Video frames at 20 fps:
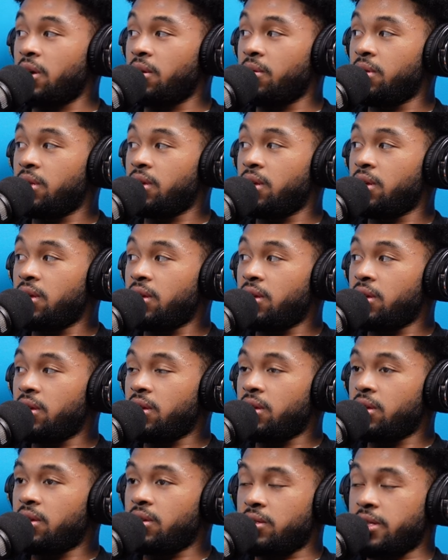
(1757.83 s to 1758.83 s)
Is a, next
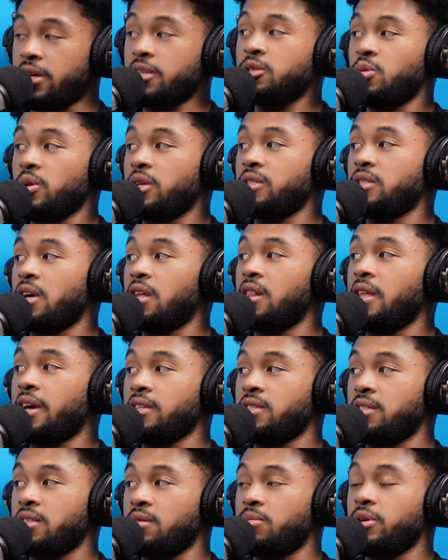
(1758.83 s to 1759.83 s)
week is next week is the
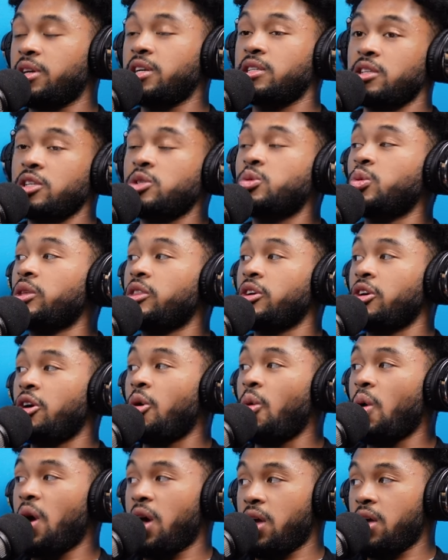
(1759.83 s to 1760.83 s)
election because this week they're
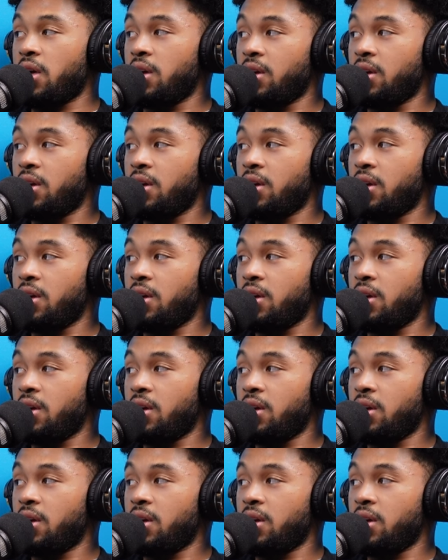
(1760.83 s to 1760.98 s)
away.